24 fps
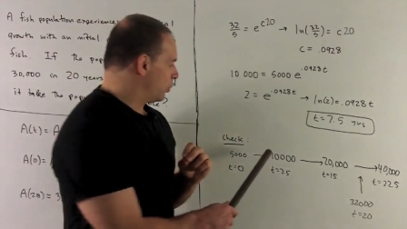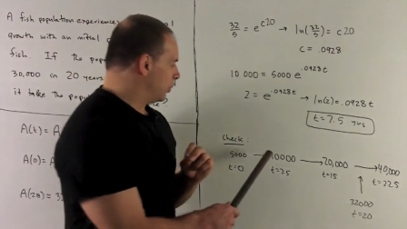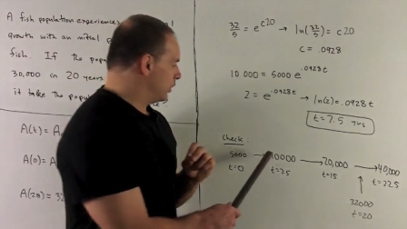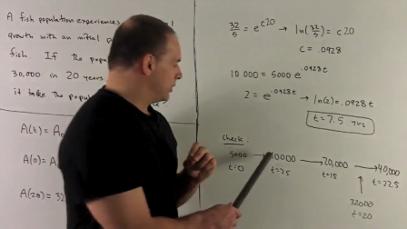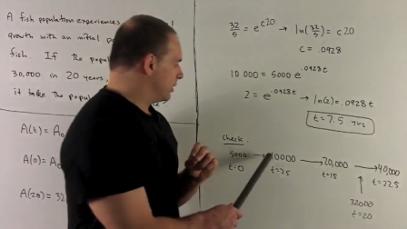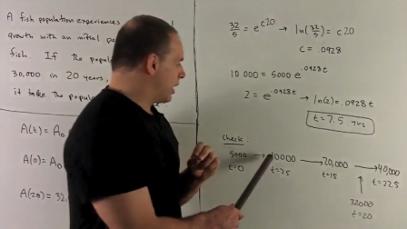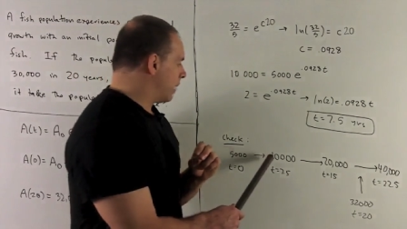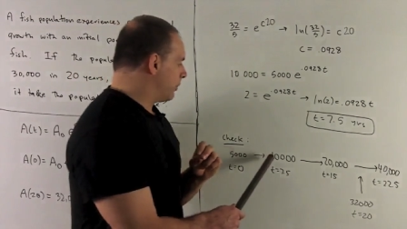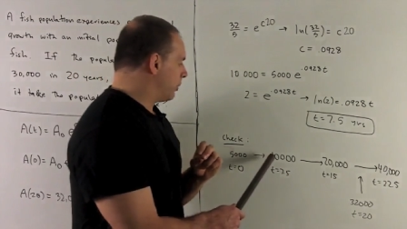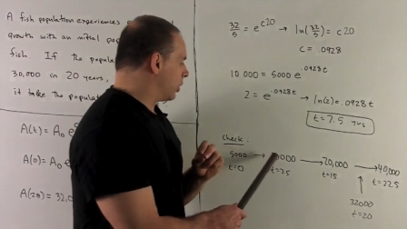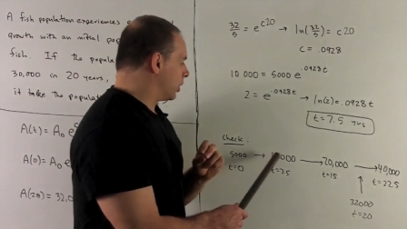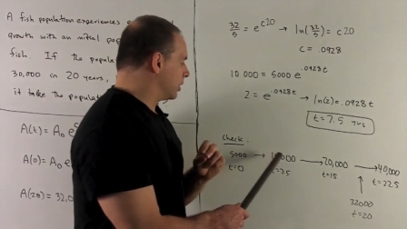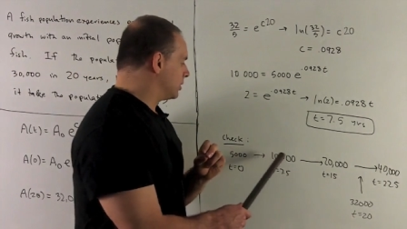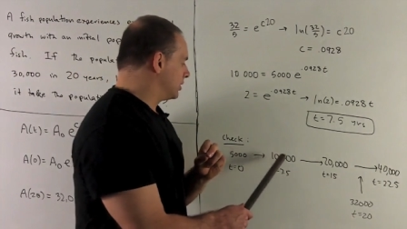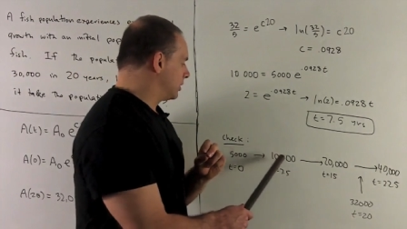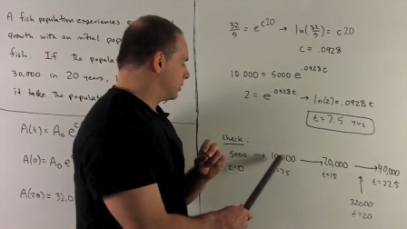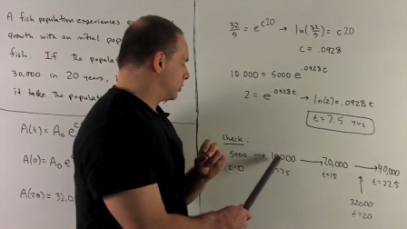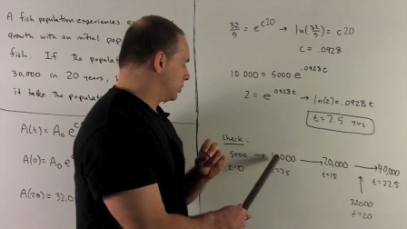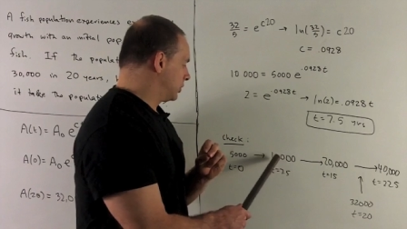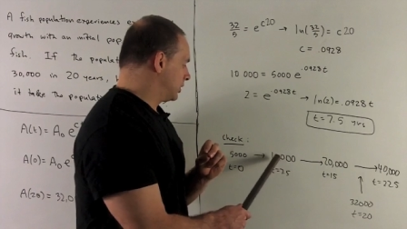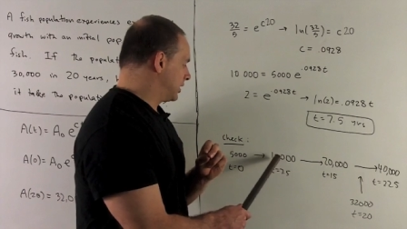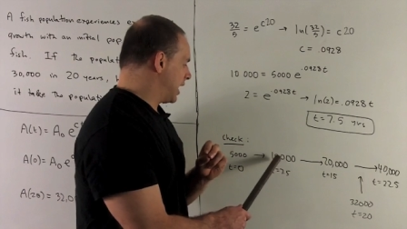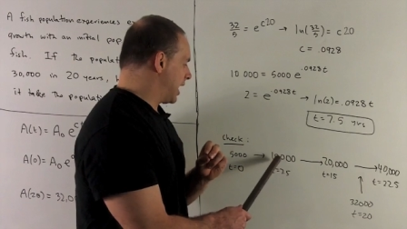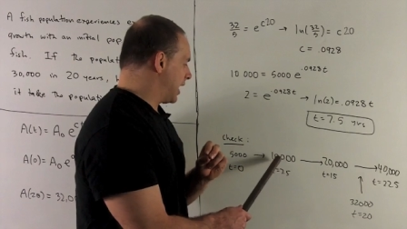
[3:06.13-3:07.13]
We double our
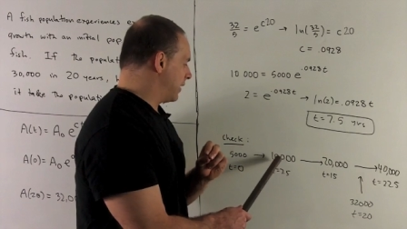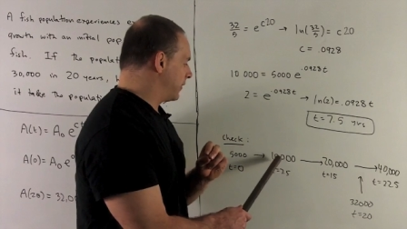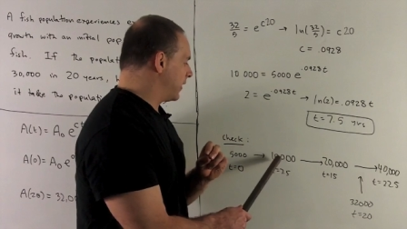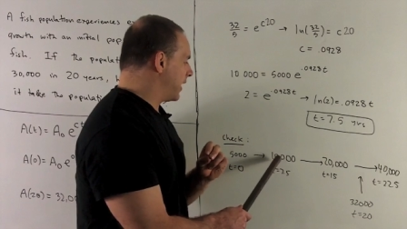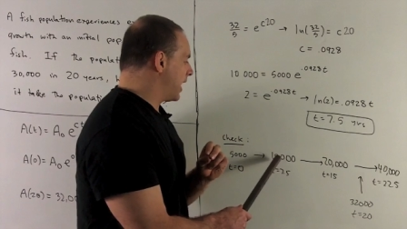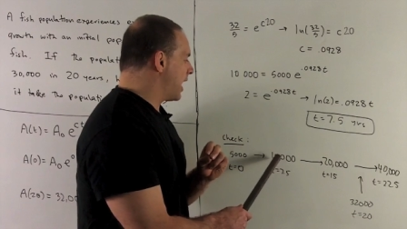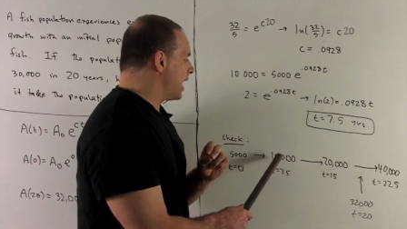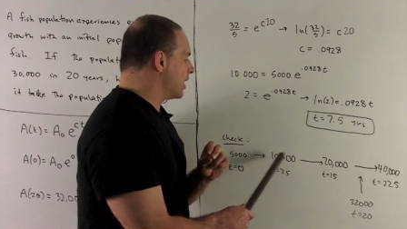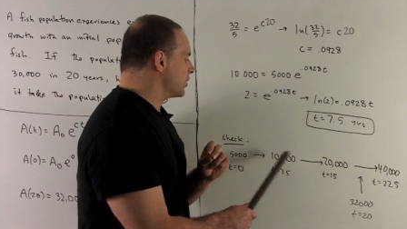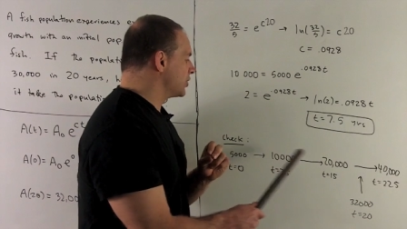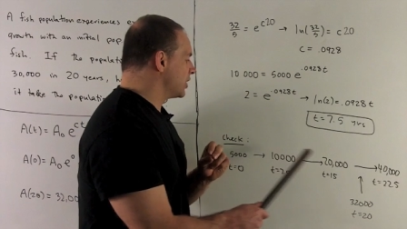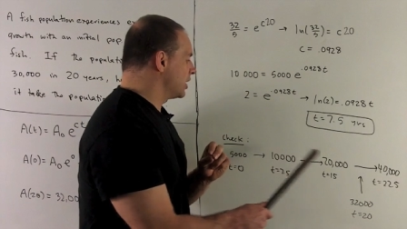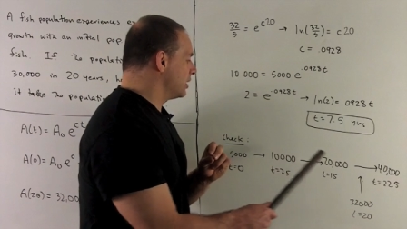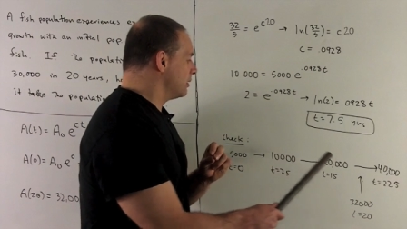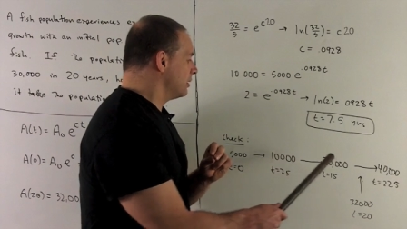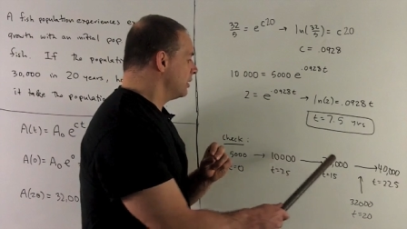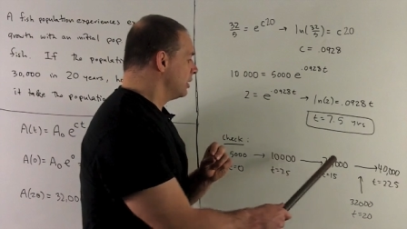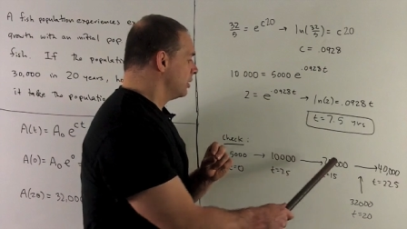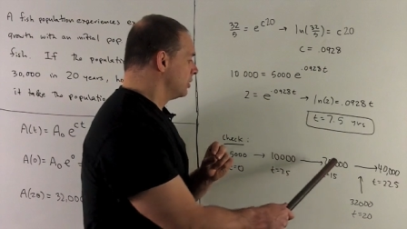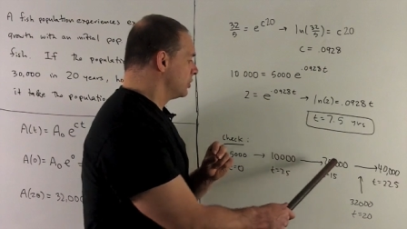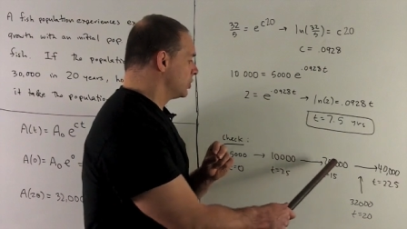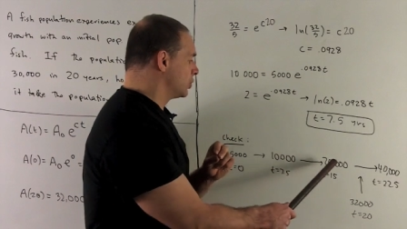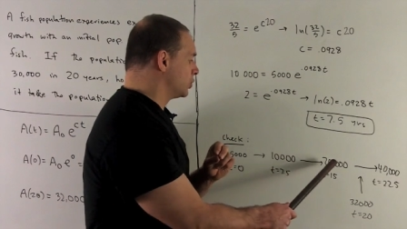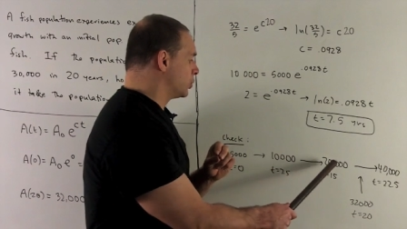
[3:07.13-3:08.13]

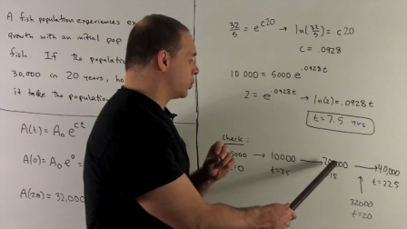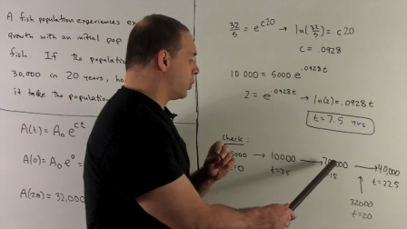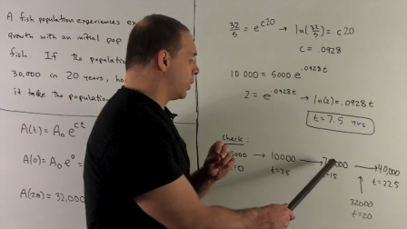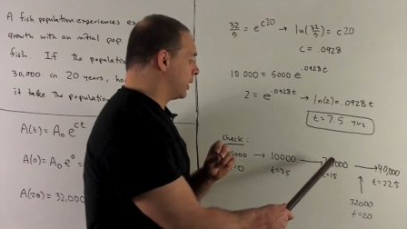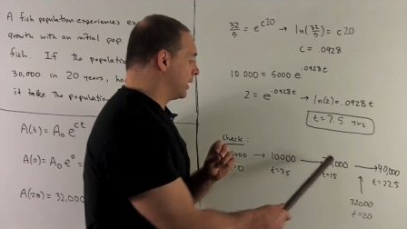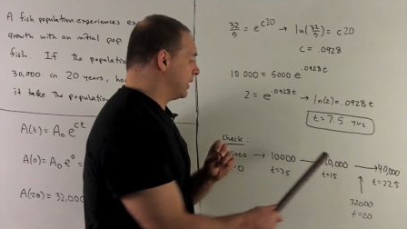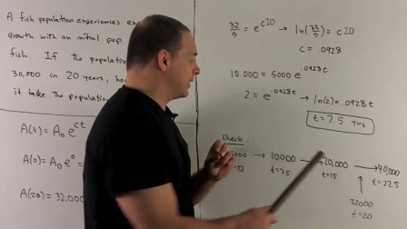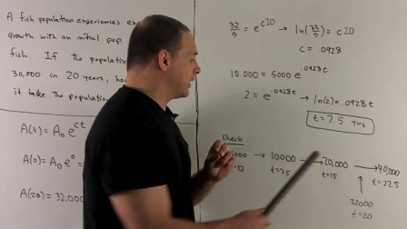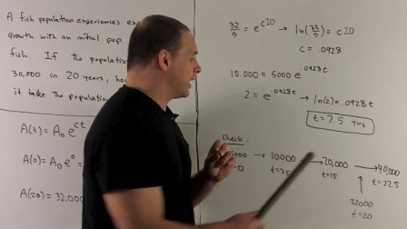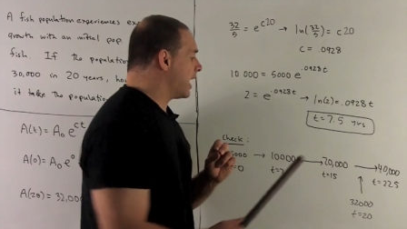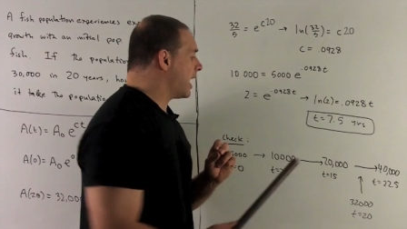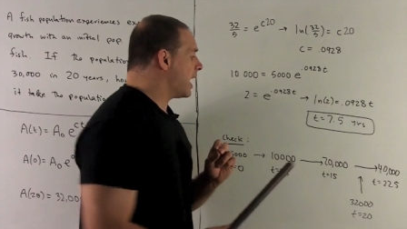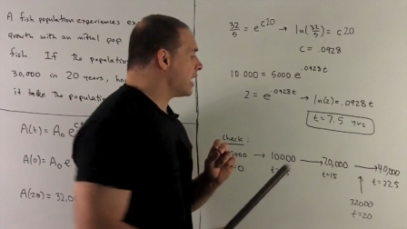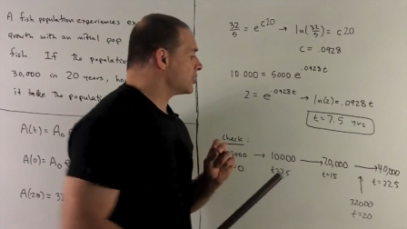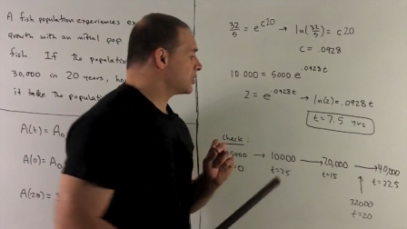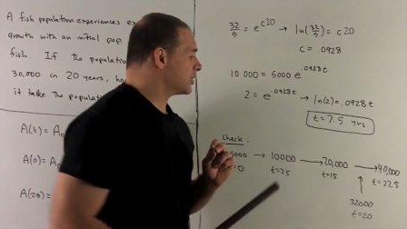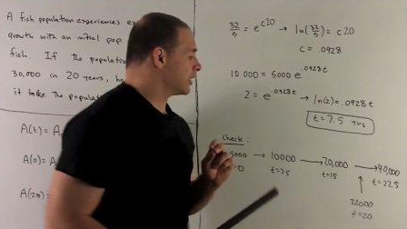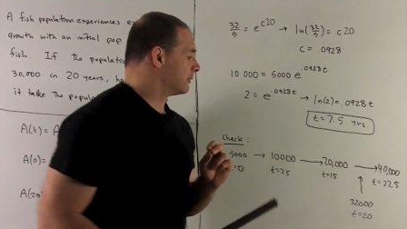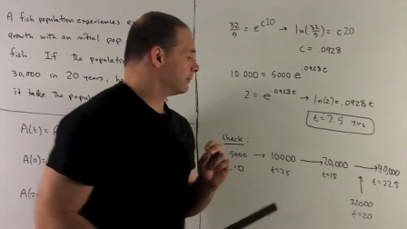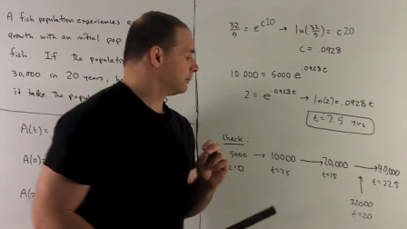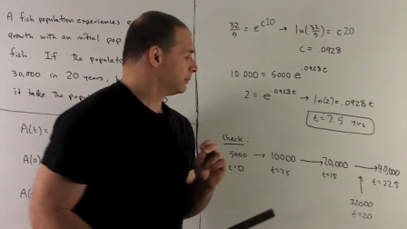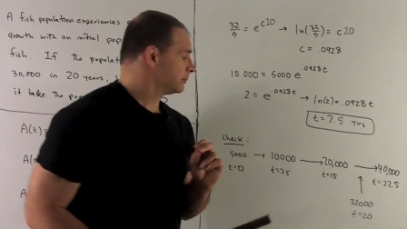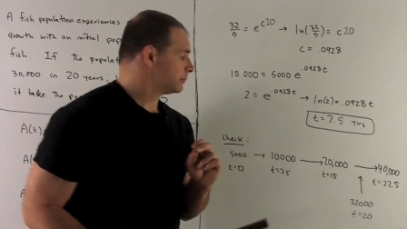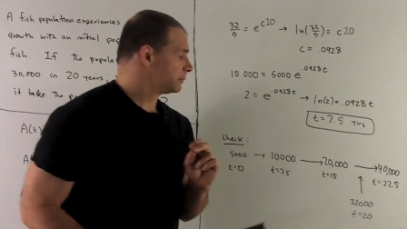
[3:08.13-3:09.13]
10,000 to
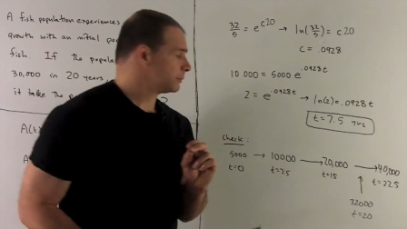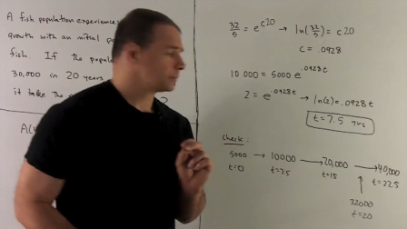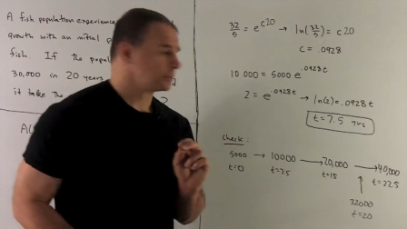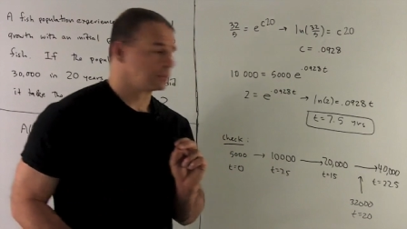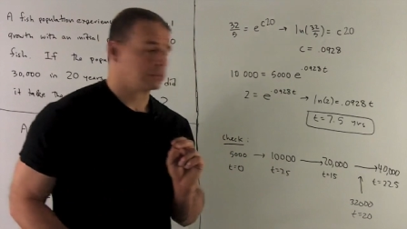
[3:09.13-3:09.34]
20,000.